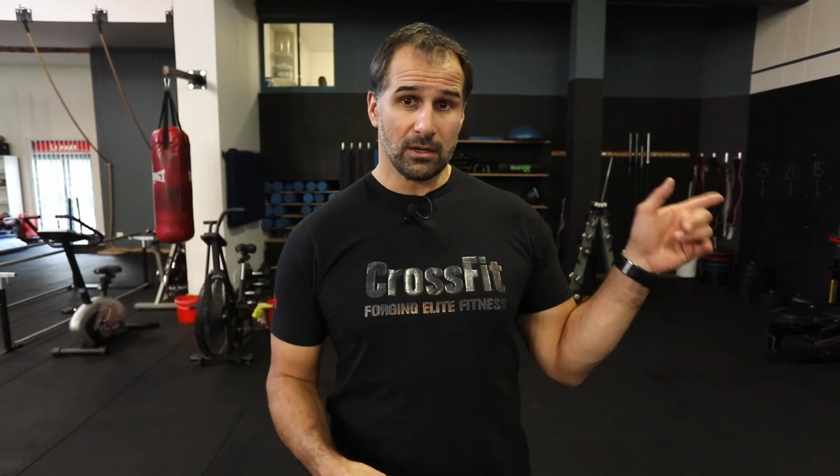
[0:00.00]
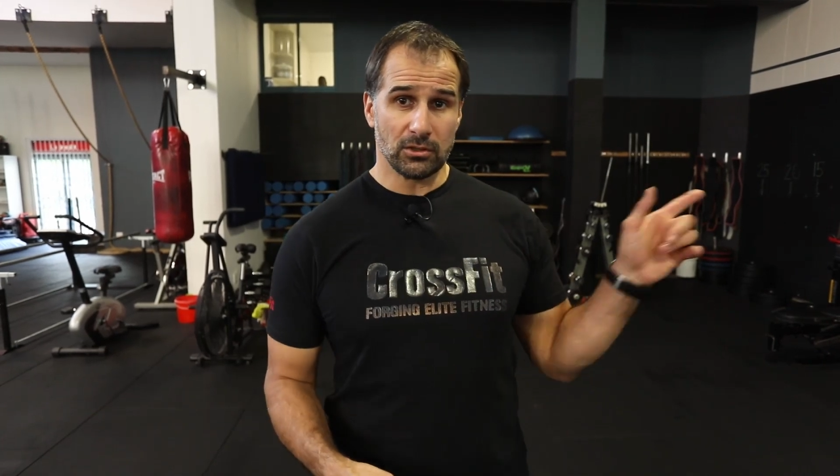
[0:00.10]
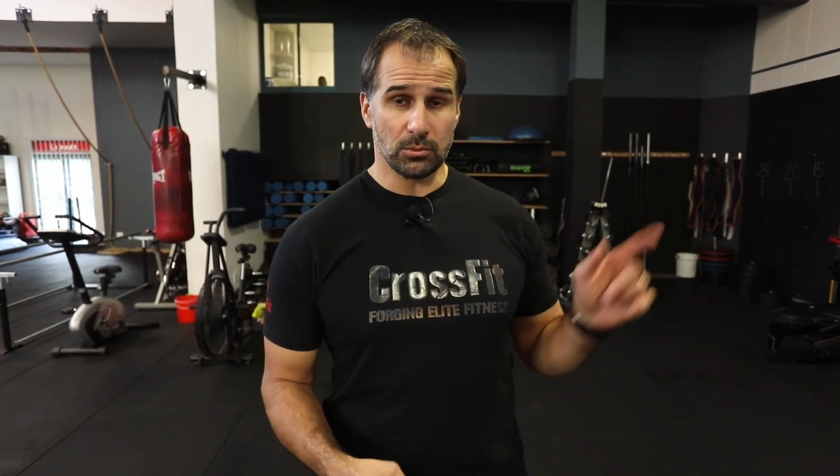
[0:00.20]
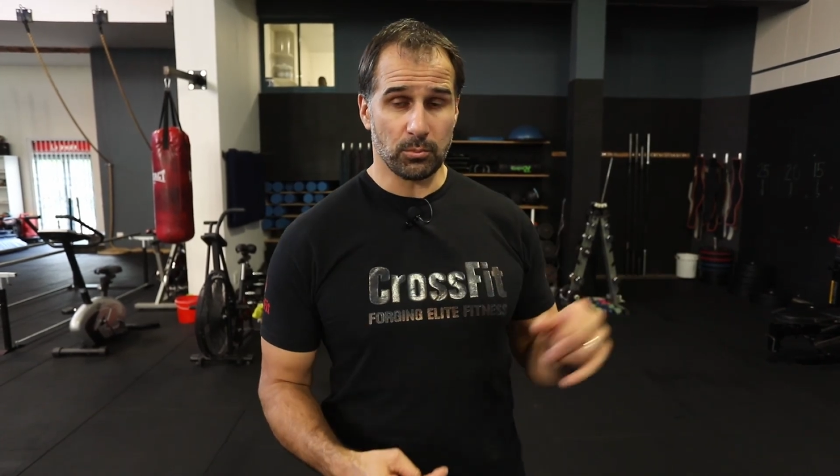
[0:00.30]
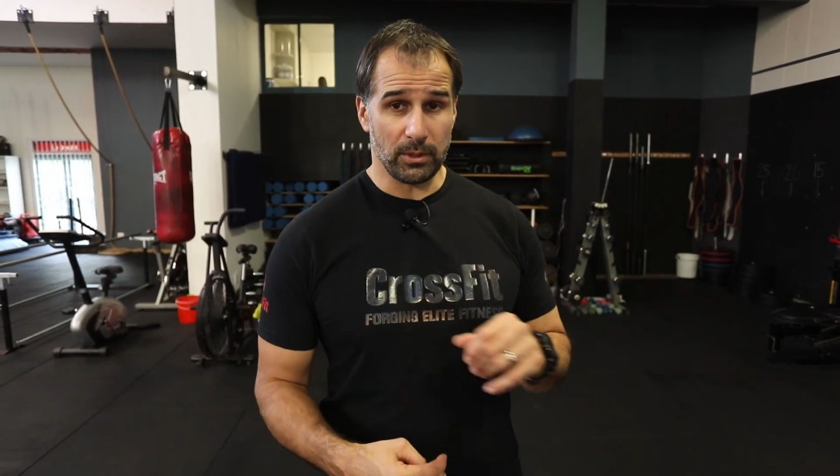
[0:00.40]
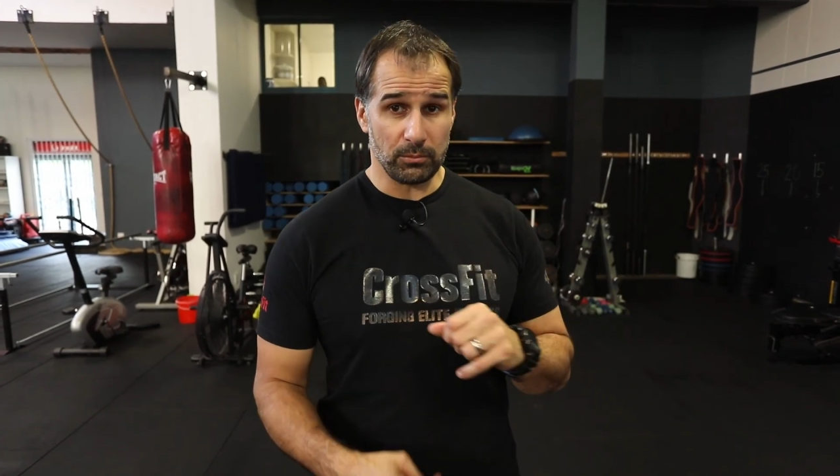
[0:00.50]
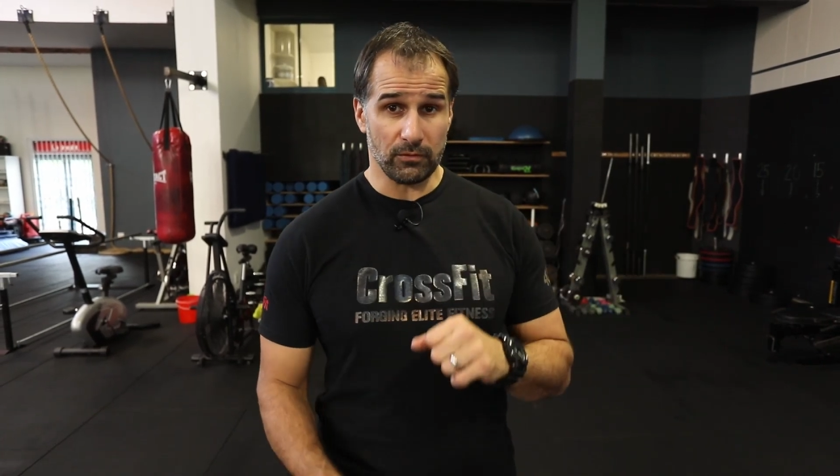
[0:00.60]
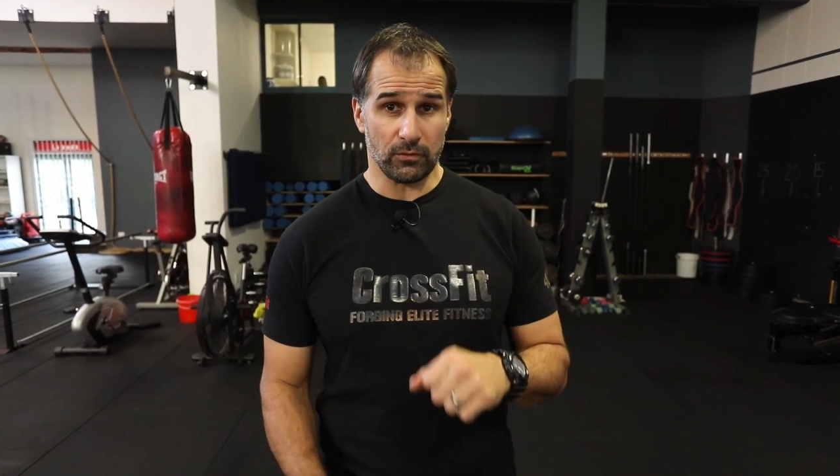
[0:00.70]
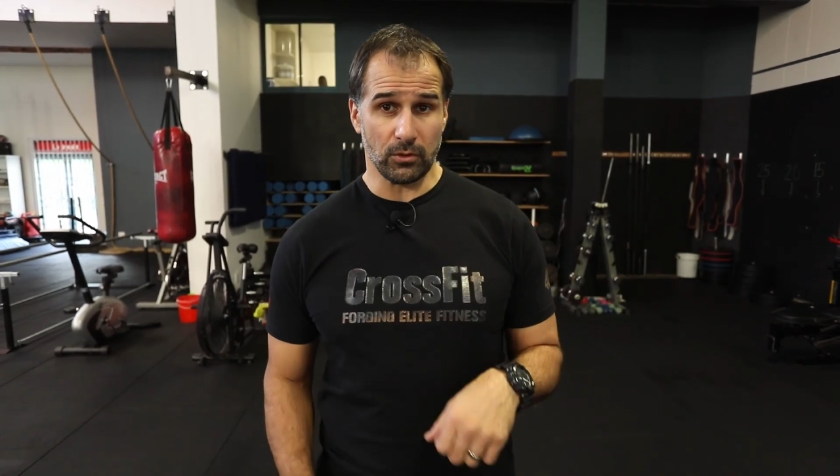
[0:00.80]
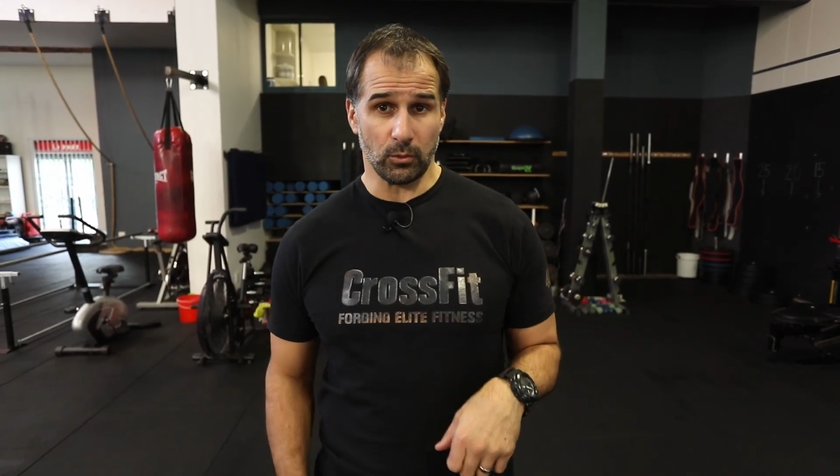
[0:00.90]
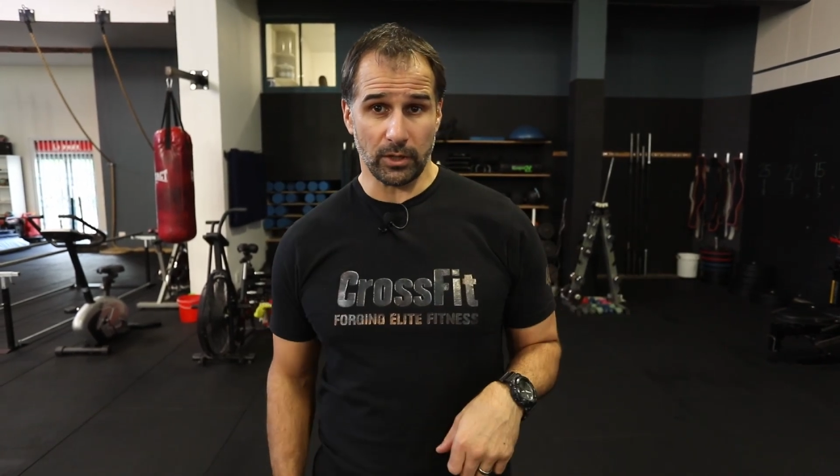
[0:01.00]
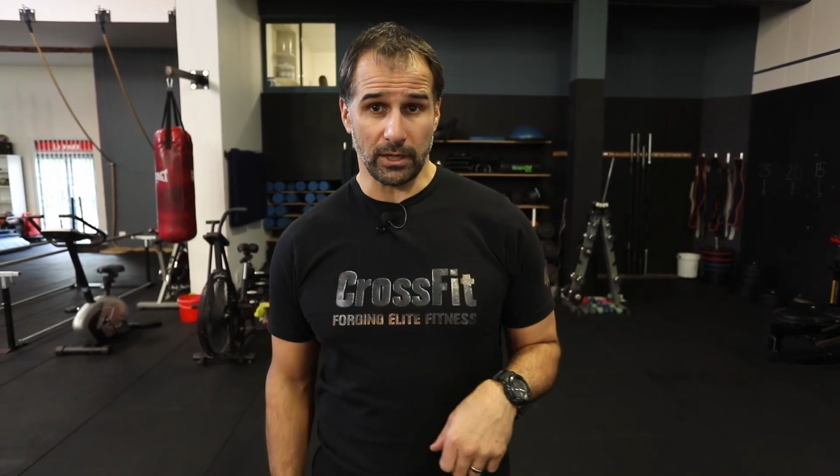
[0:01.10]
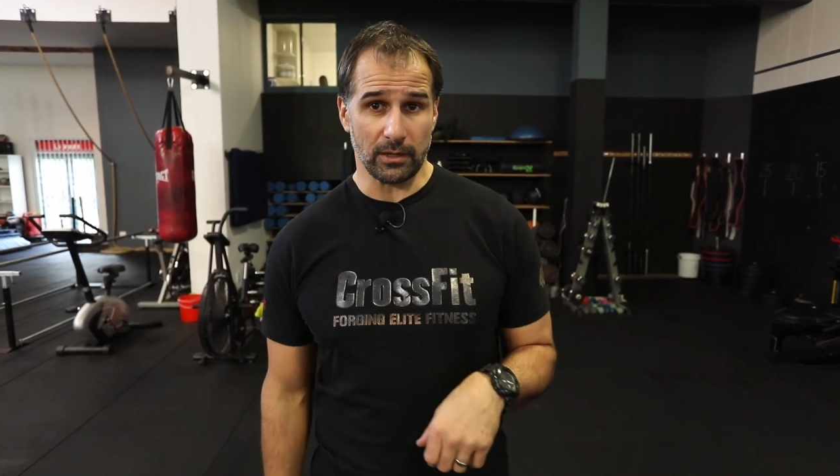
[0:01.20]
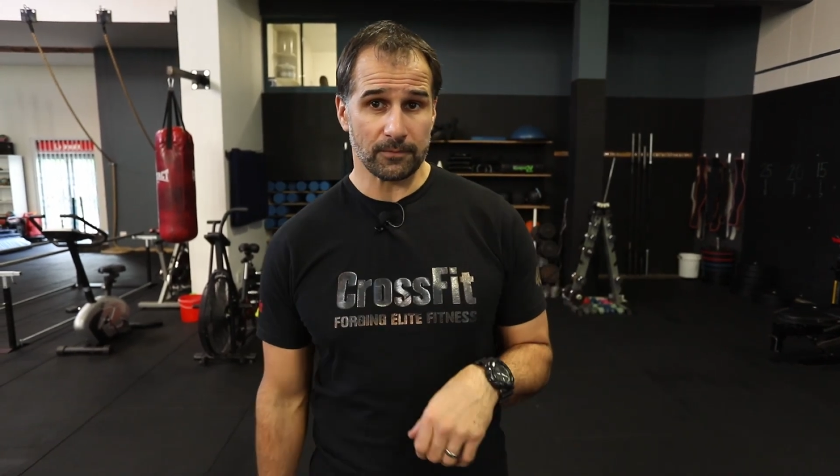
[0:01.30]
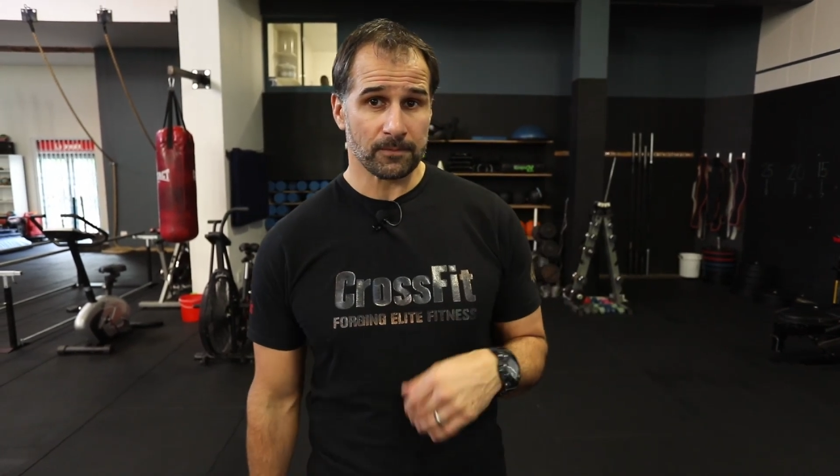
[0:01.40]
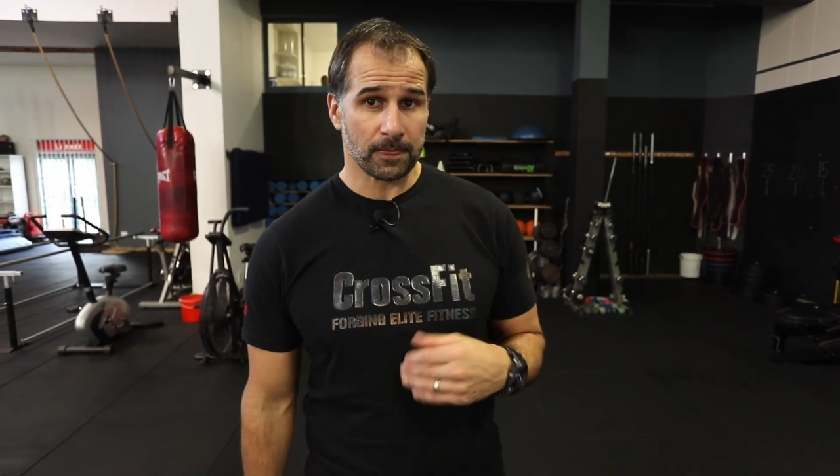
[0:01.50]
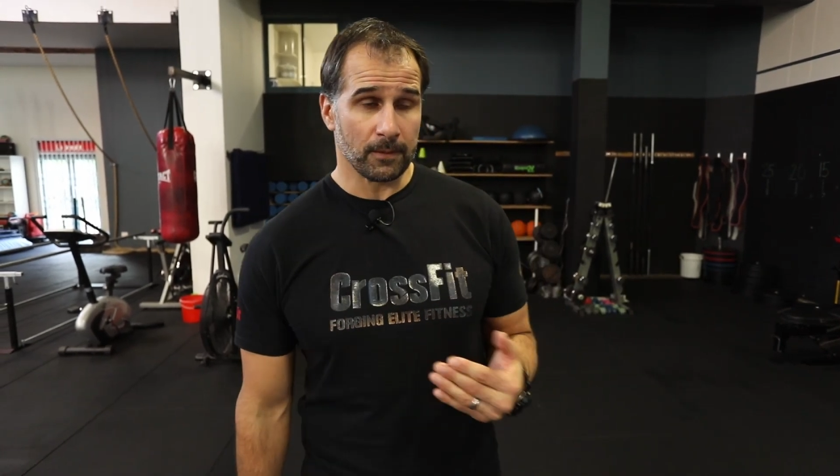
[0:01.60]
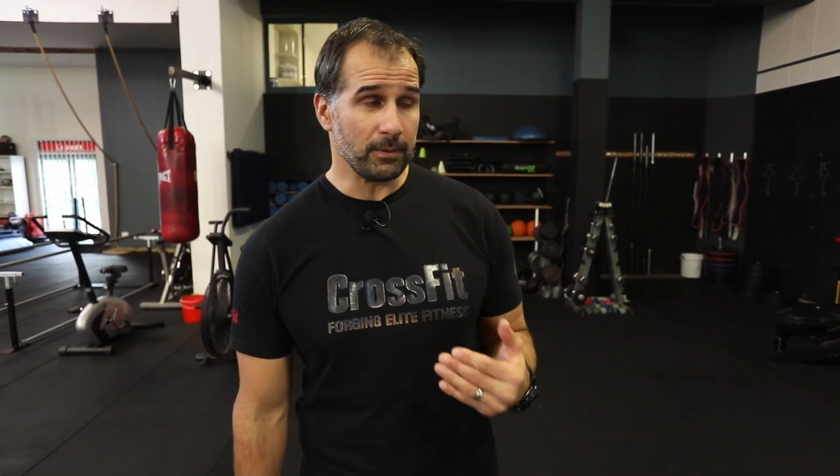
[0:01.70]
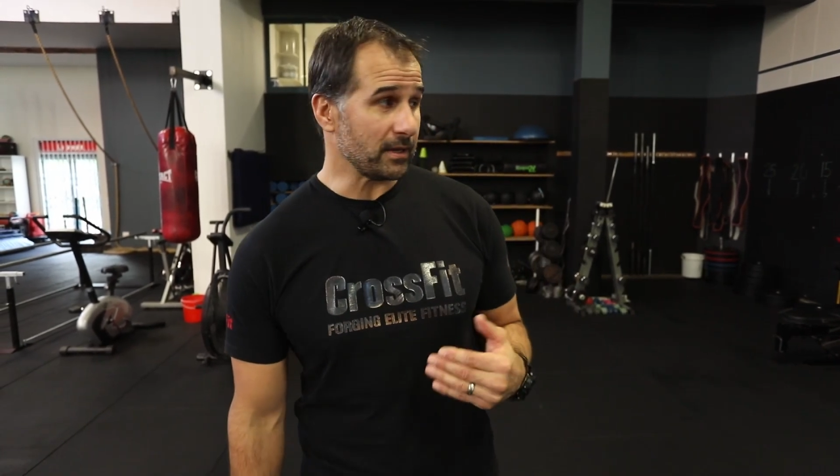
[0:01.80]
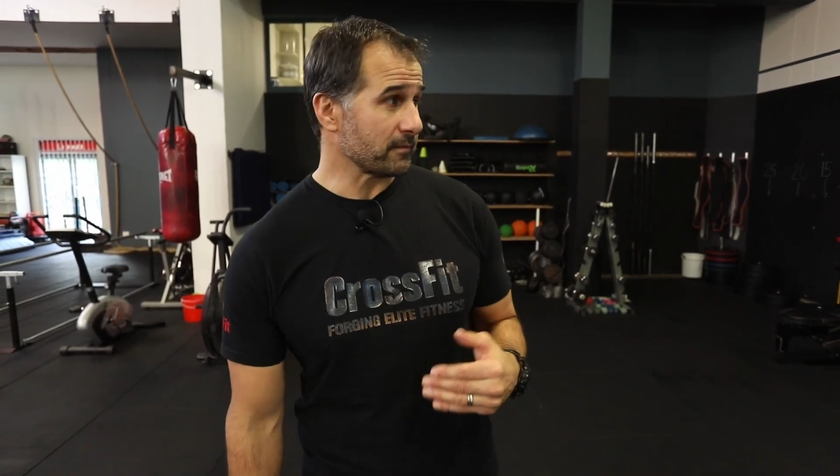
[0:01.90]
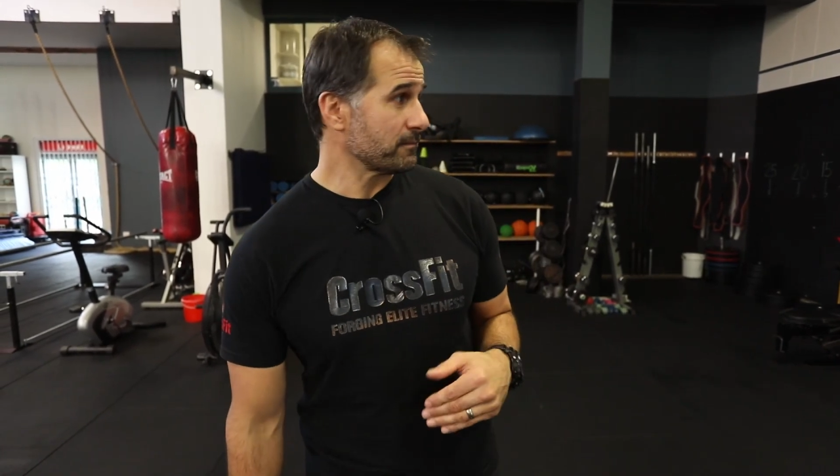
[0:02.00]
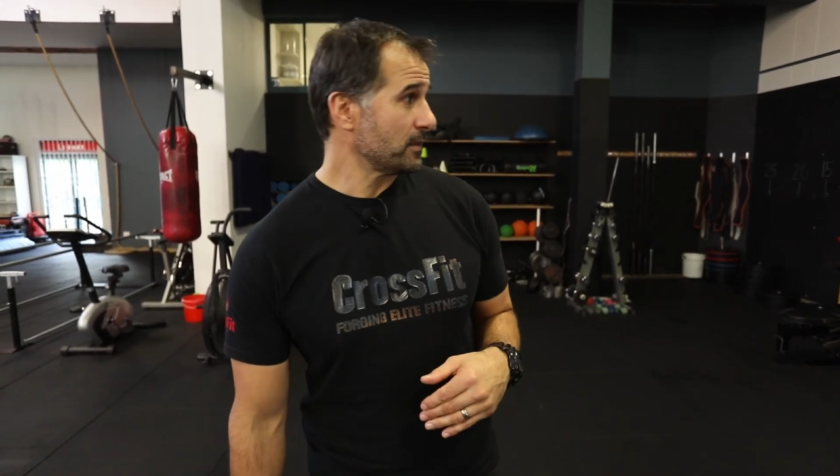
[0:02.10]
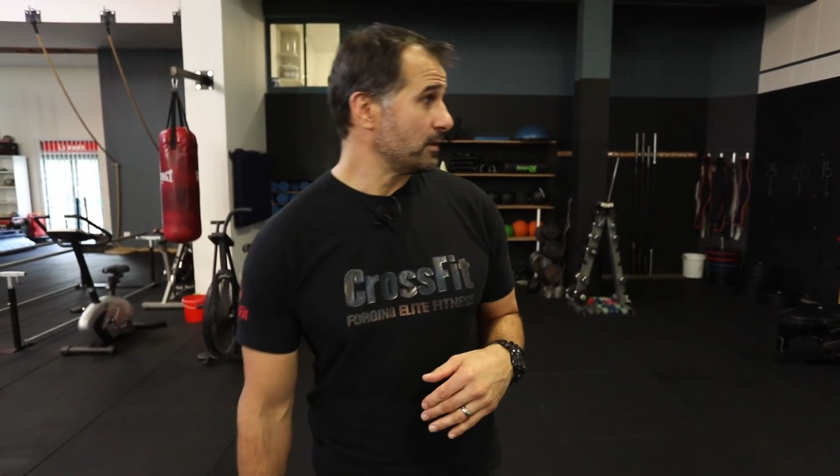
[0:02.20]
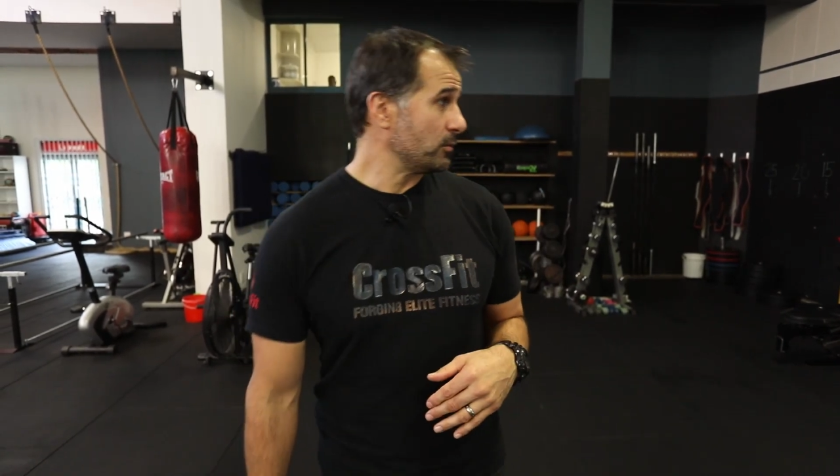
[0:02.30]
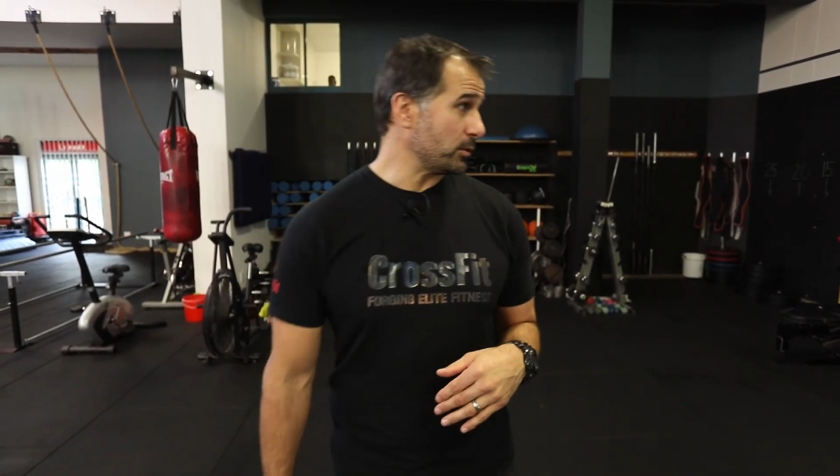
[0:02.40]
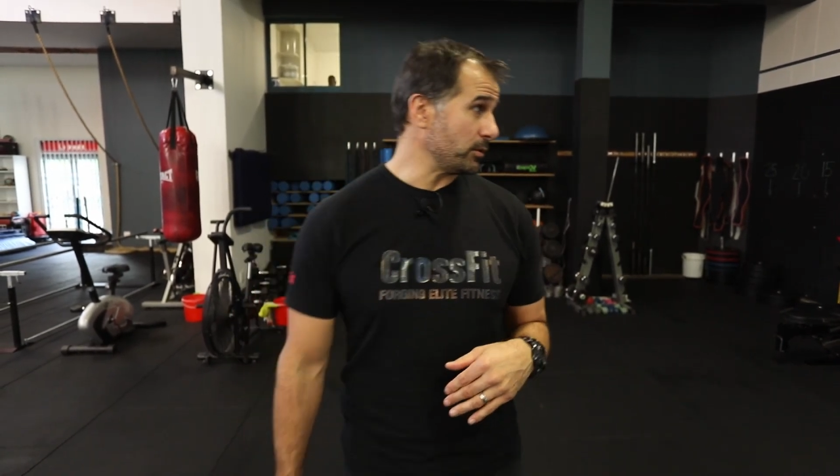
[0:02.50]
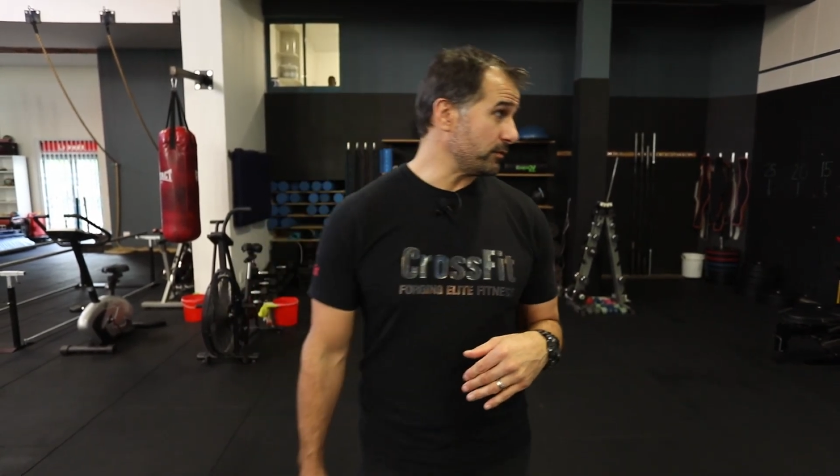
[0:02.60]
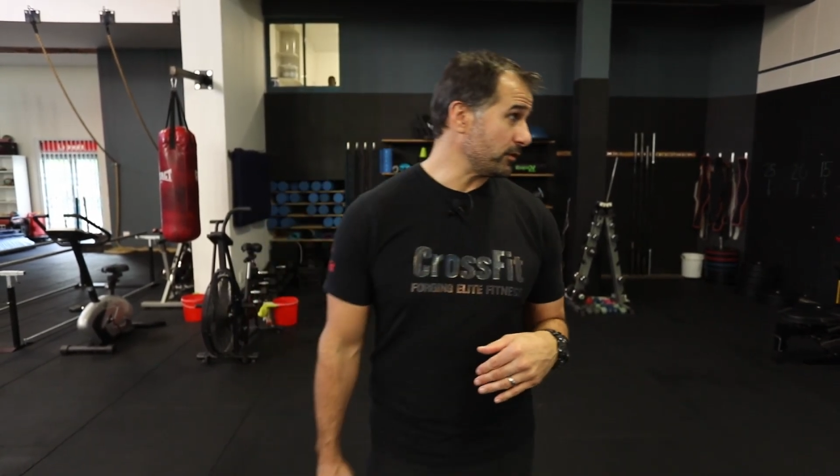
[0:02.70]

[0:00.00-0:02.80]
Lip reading: to prep you for the workout. But what we are